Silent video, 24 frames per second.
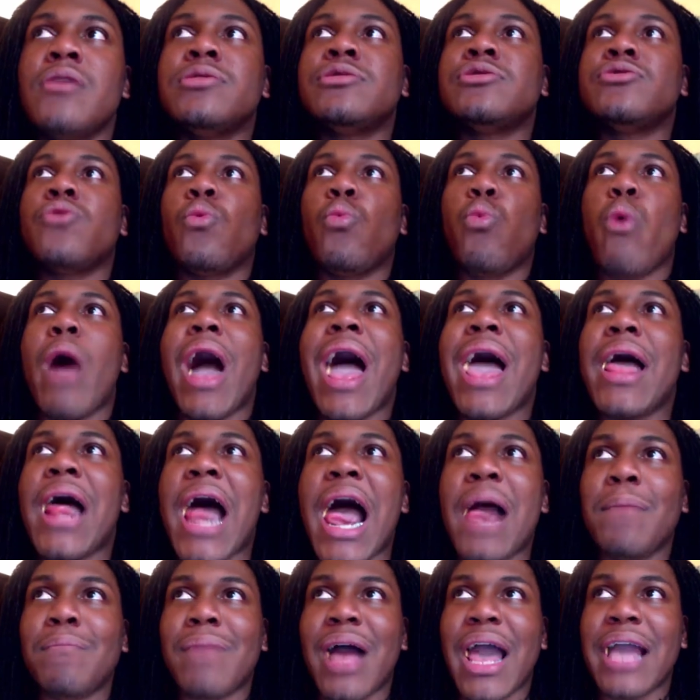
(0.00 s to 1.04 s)
Why
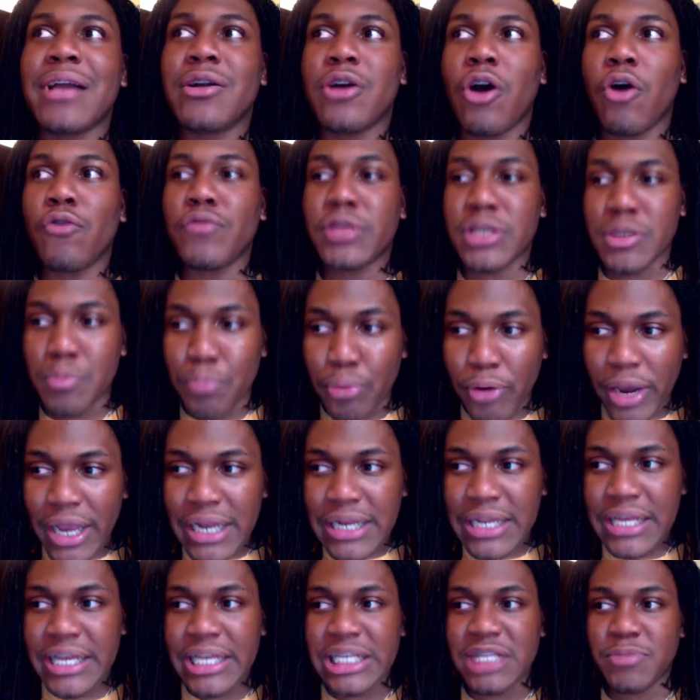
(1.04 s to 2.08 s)
I might go to
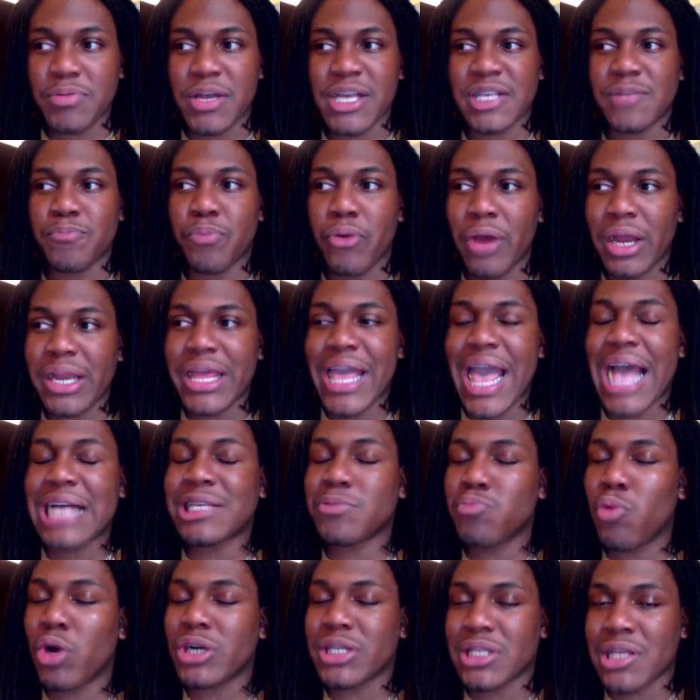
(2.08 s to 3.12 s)
Britney is because Britney has
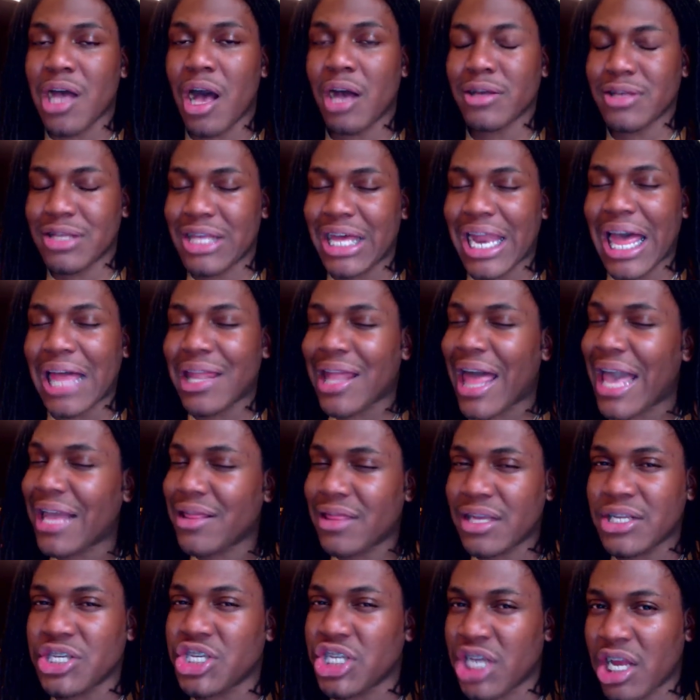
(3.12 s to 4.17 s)
more songs that I like
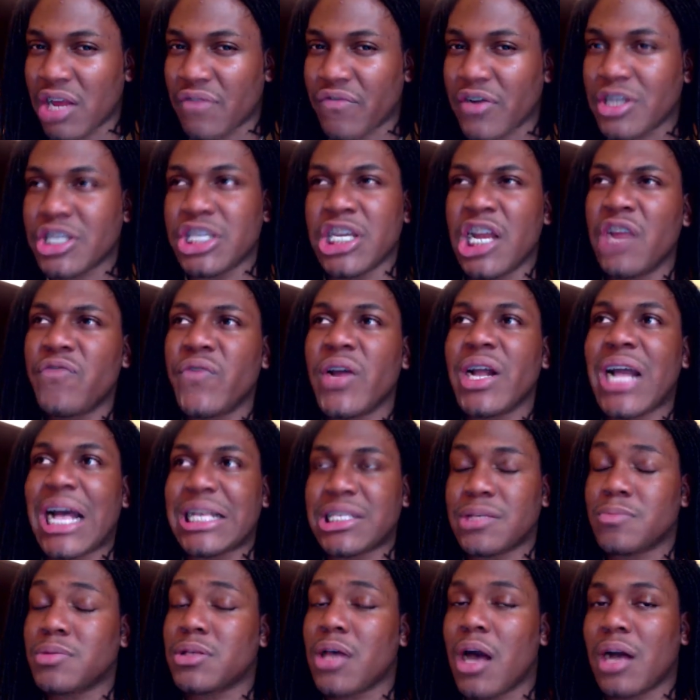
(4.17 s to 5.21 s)
than Jennifer. Jennifer got
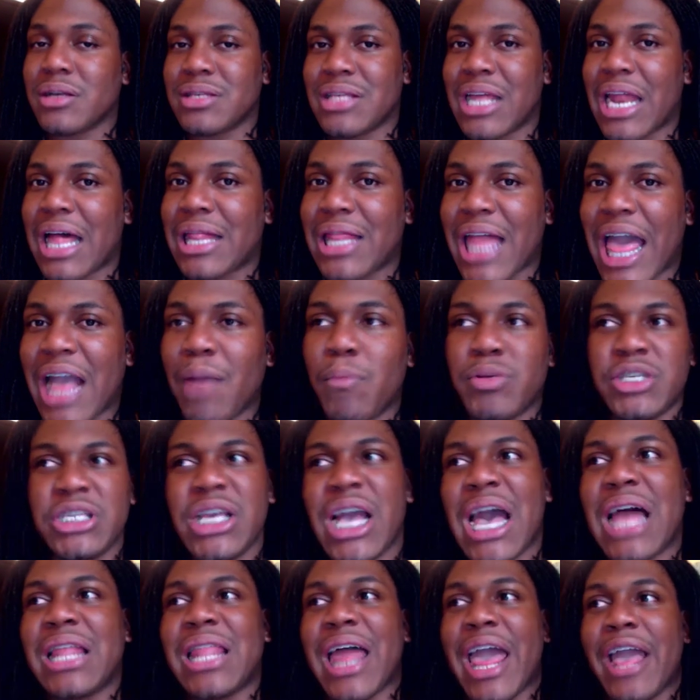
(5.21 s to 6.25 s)
some songs that I like, but she
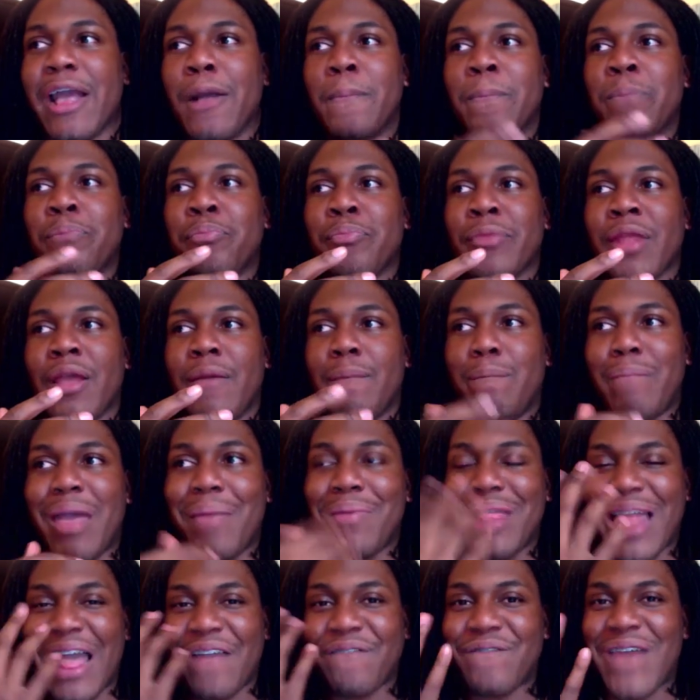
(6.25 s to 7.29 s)
got like maybe
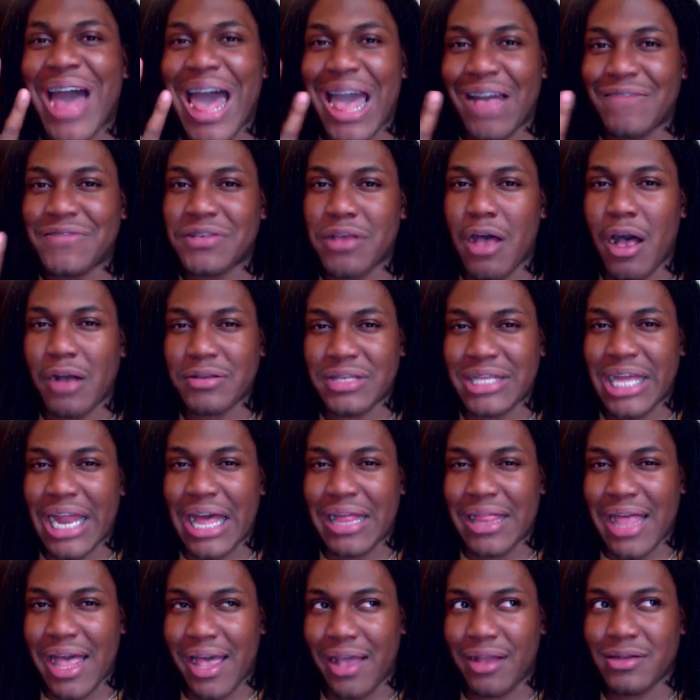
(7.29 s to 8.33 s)
like 5 songs that I
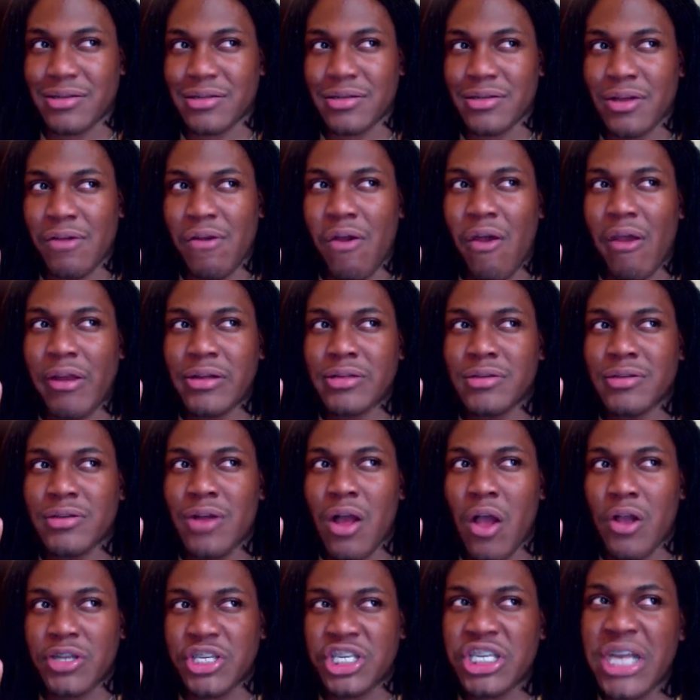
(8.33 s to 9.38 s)
like.
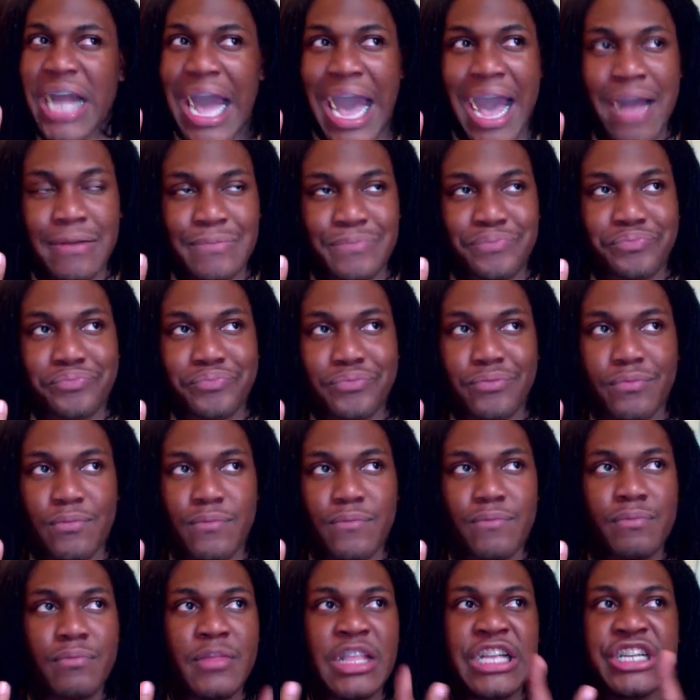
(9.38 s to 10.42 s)
She got
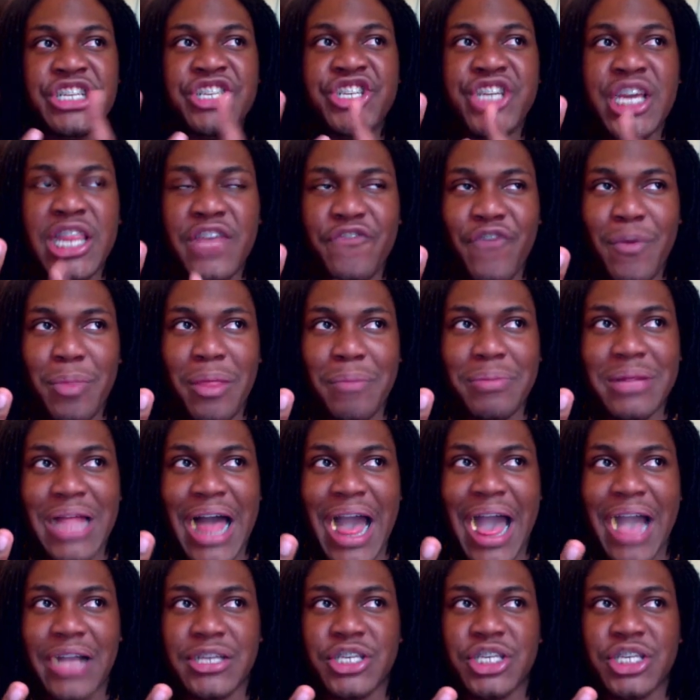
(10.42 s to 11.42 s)
Jenny from the Block.